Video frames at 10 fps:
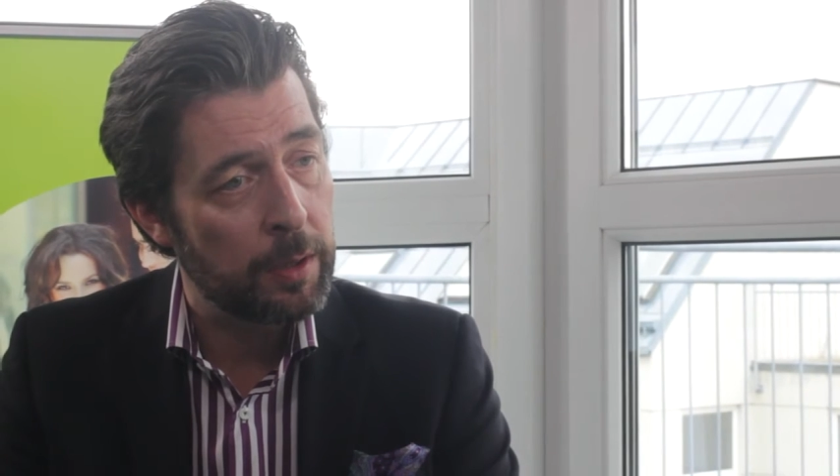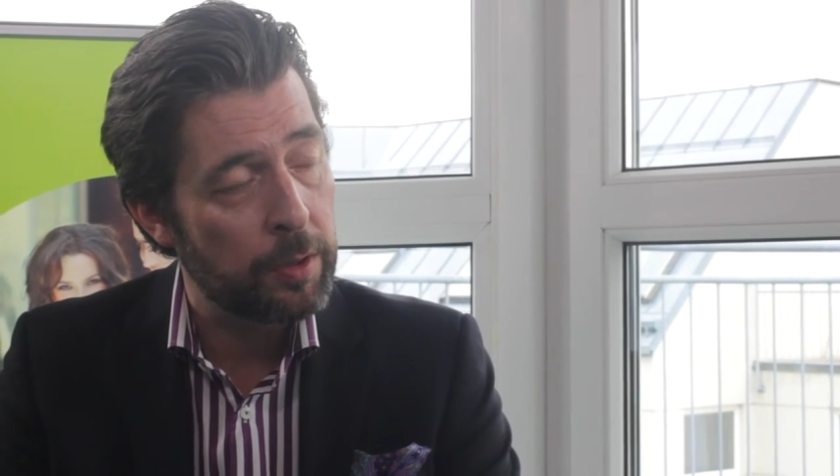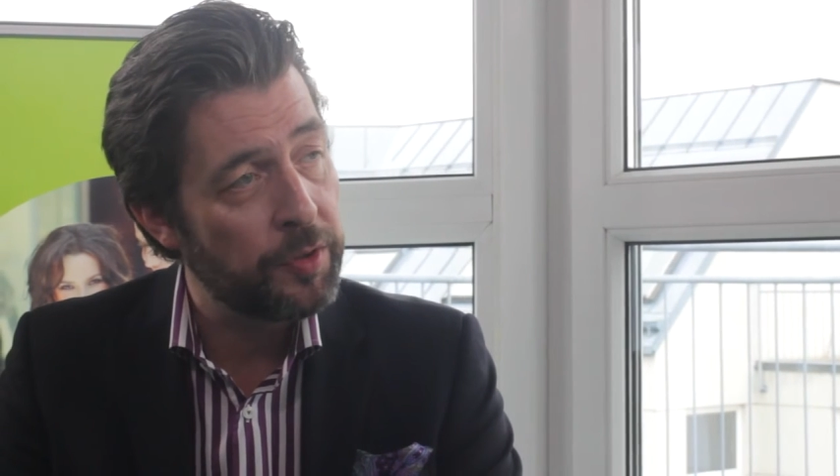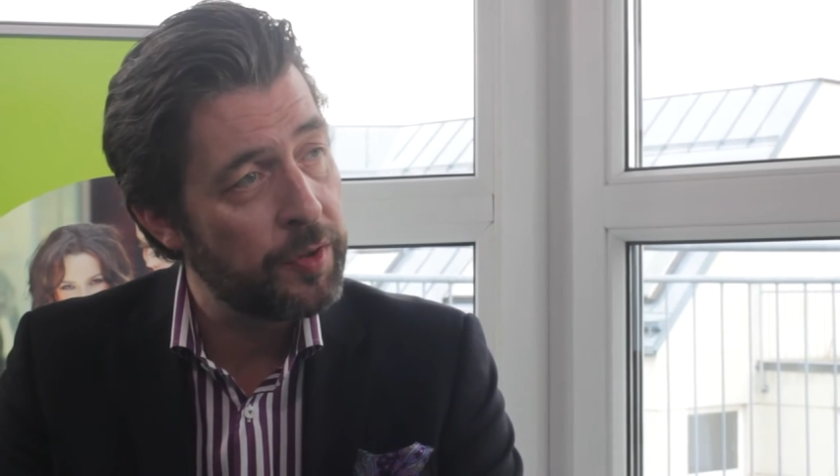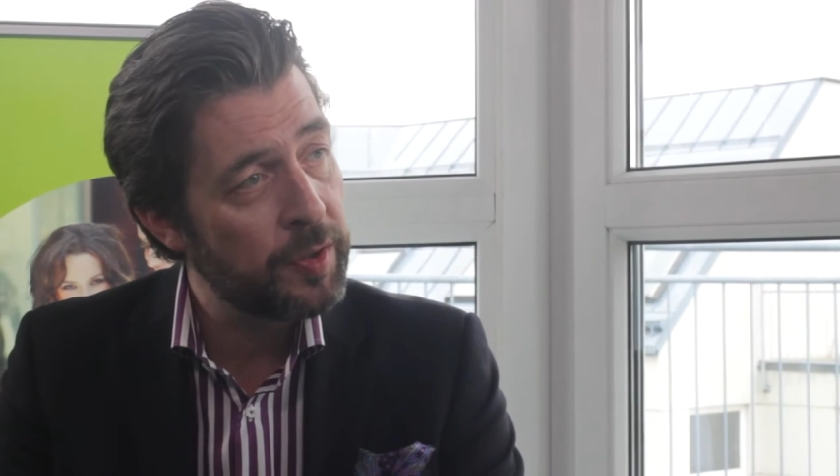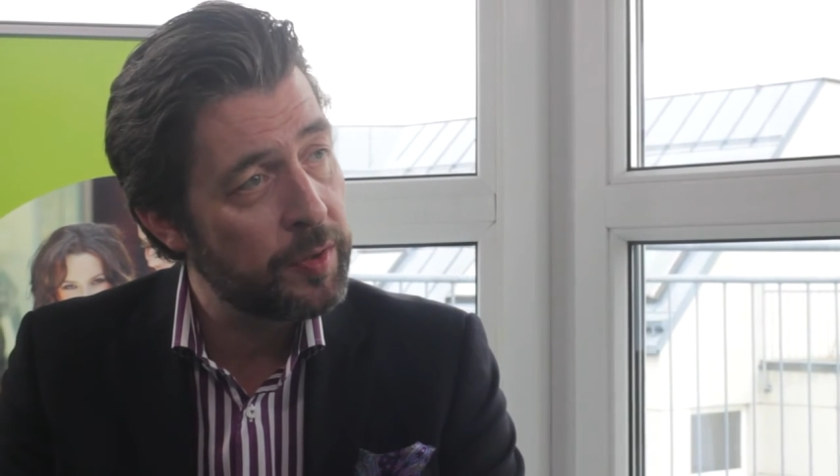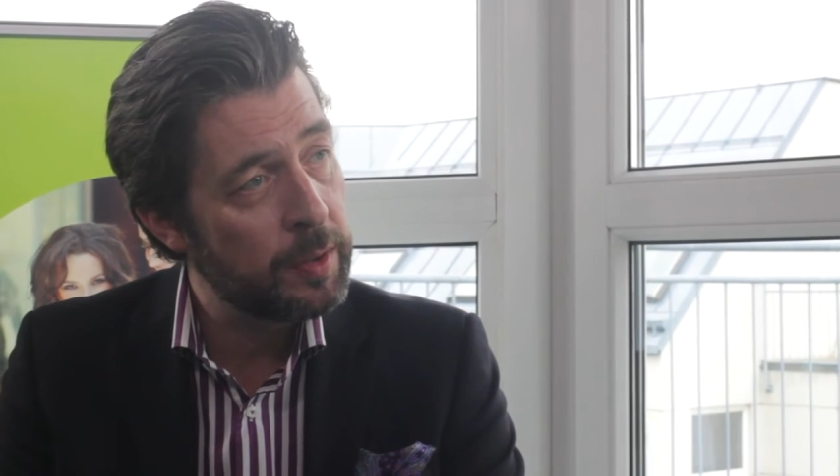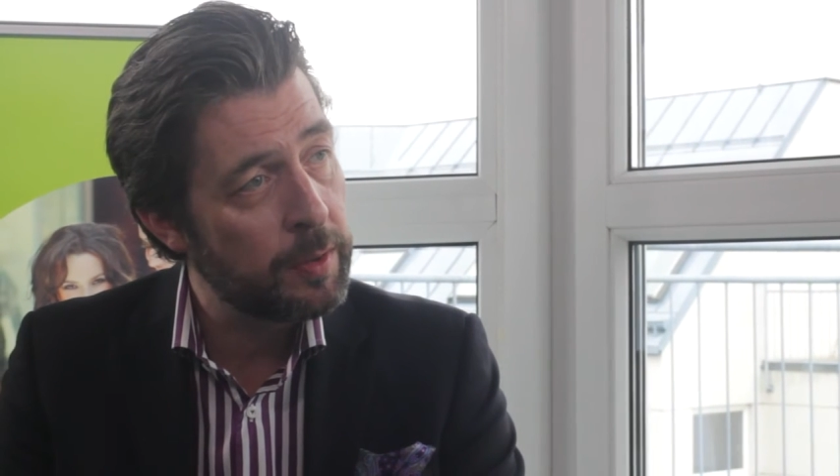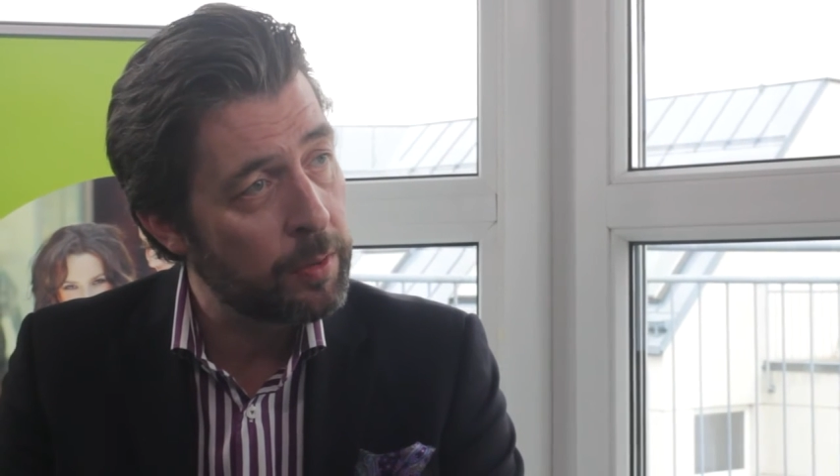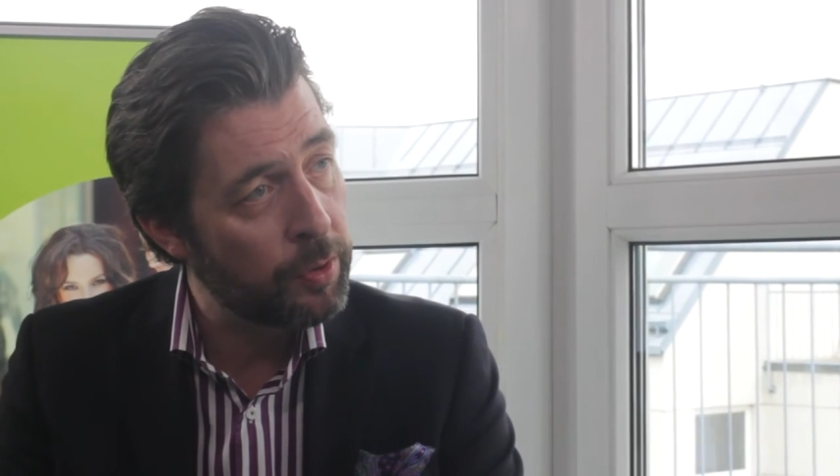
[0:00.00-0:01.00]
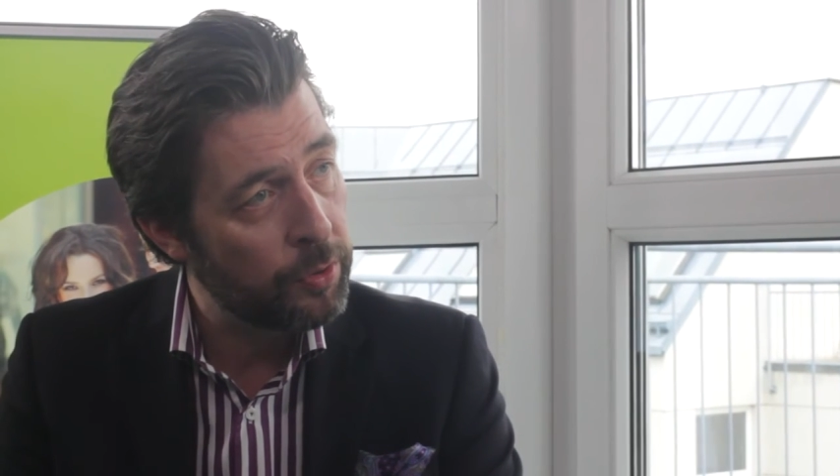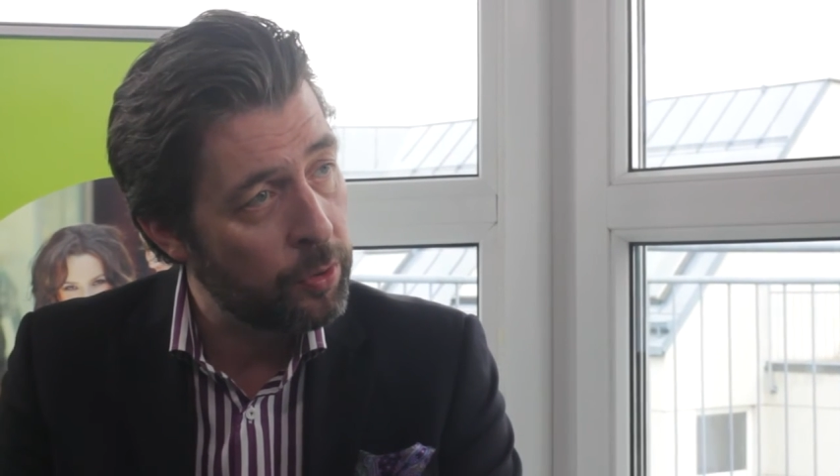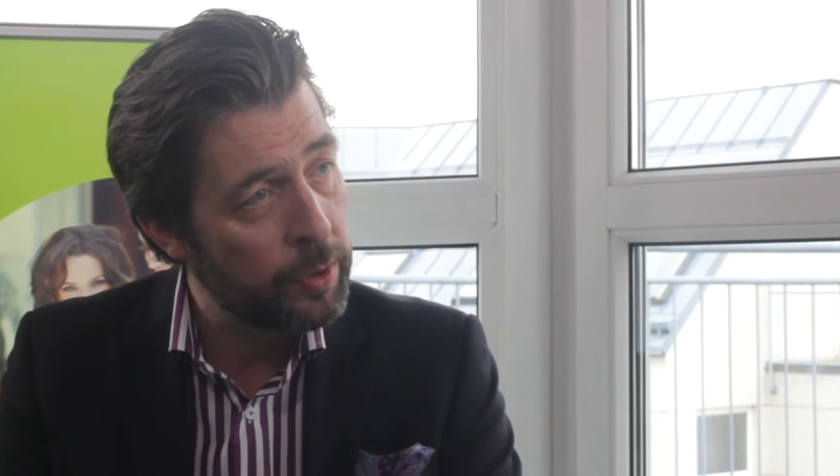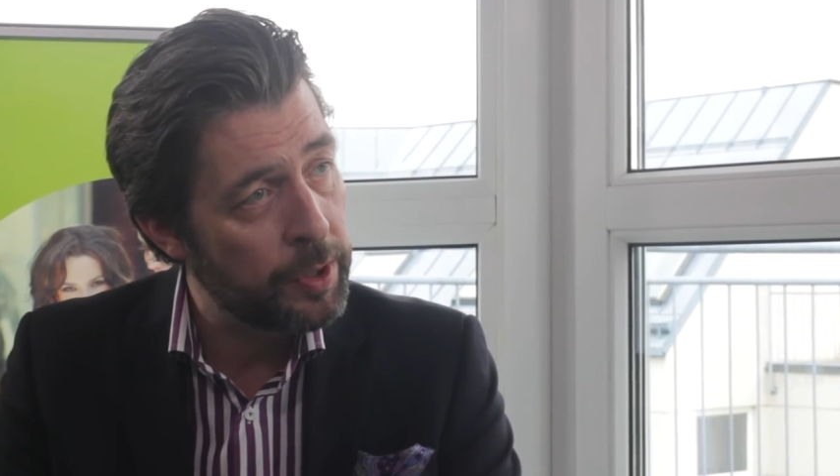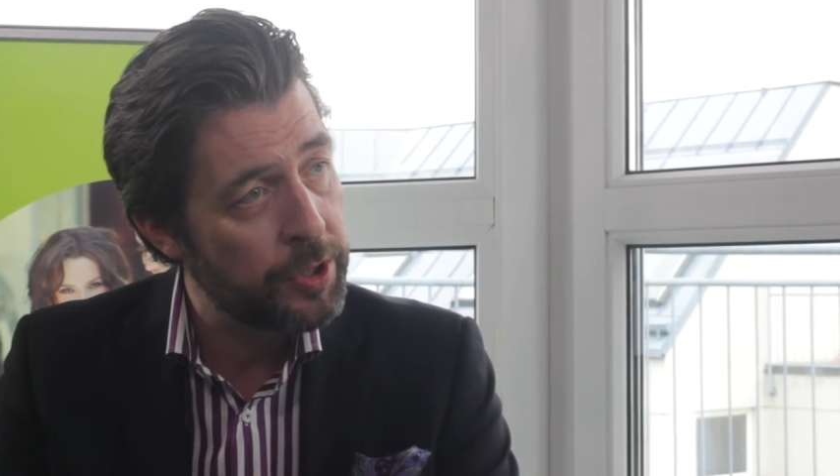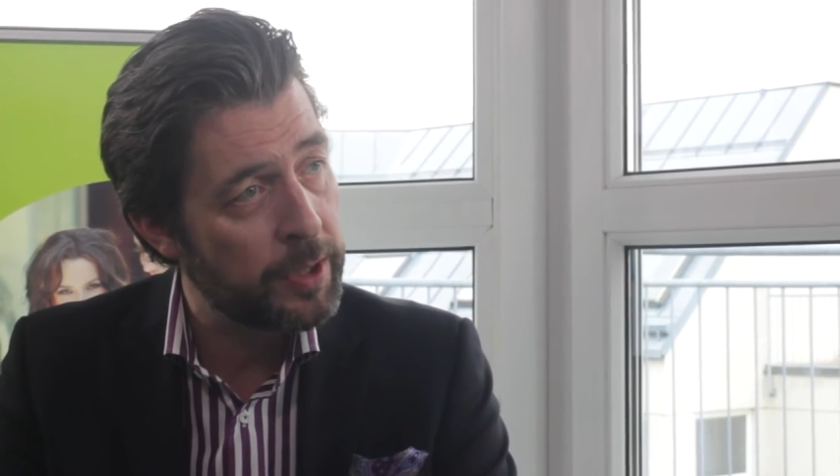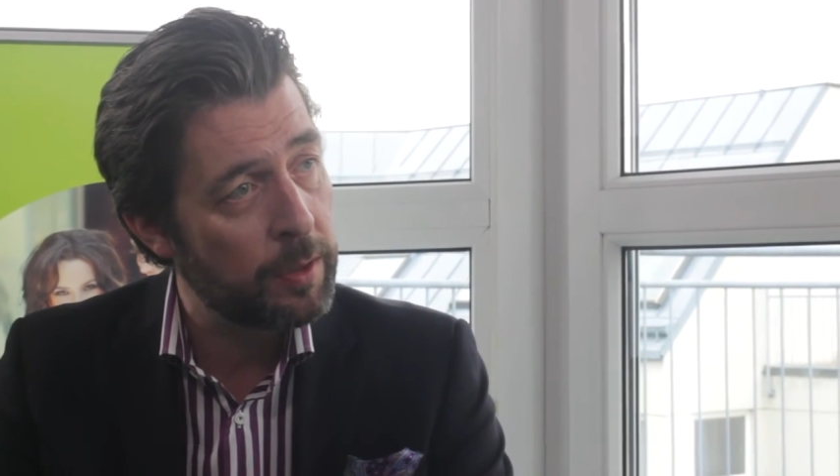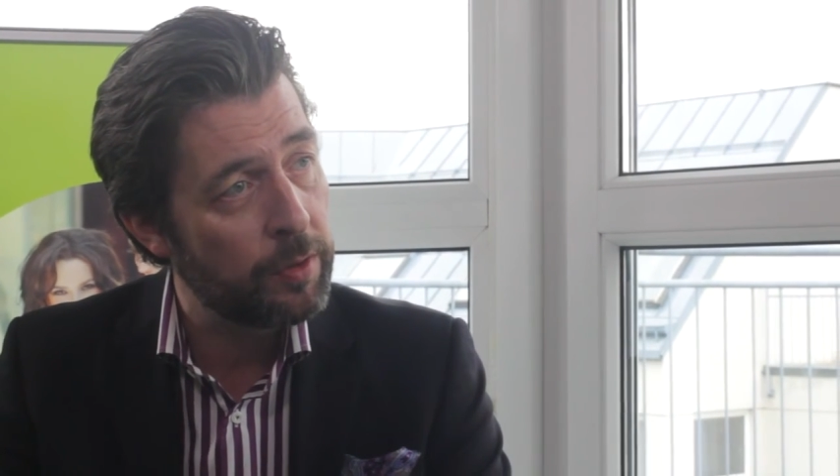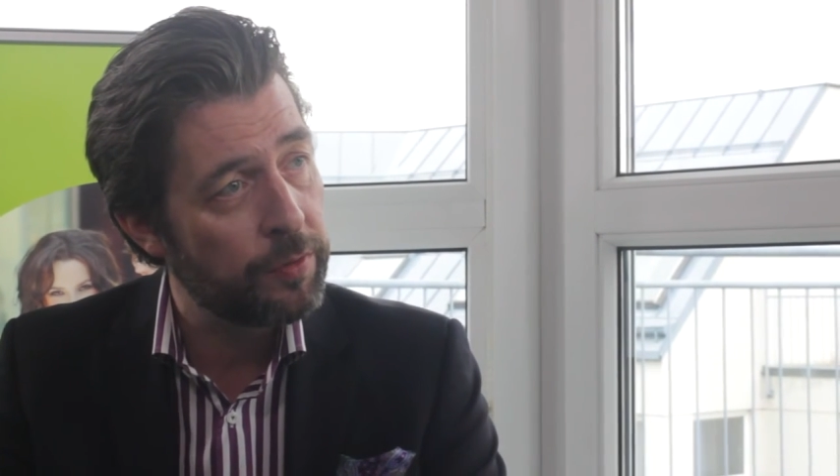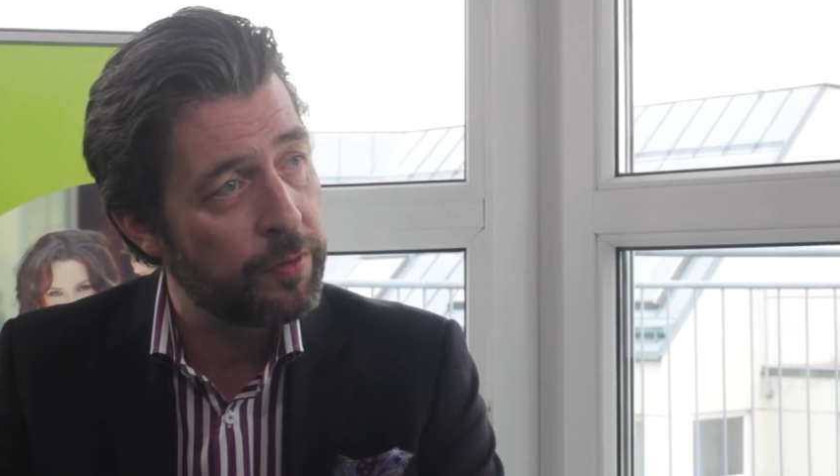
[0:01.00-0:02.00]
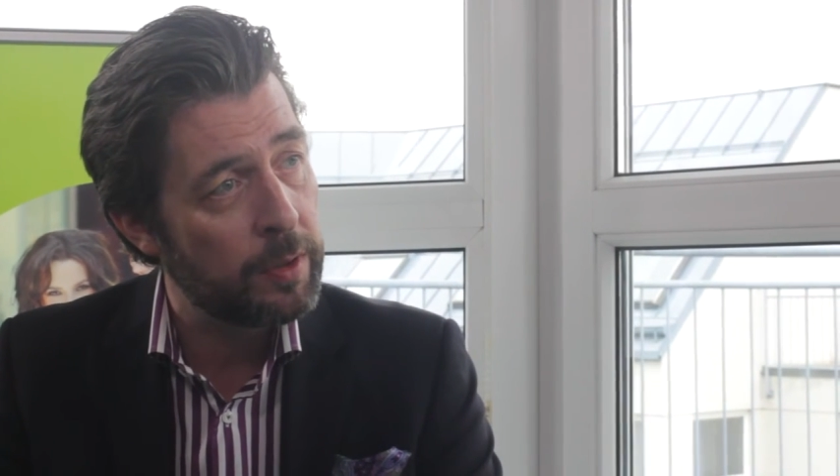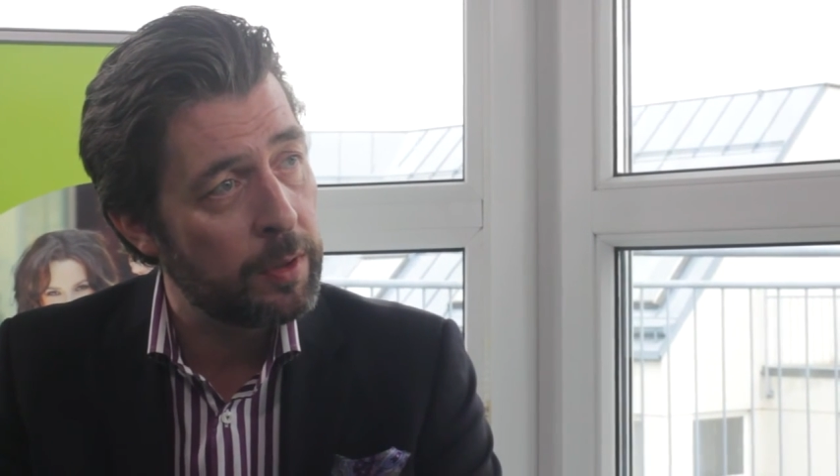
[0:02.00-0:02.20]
consistent across all the channels.